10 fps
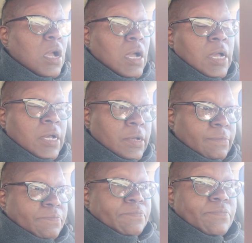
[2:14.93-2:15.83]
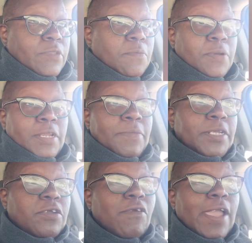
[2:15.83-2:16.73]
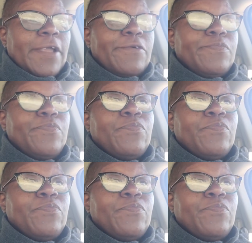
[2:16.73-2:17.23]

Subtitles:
put them in the ground.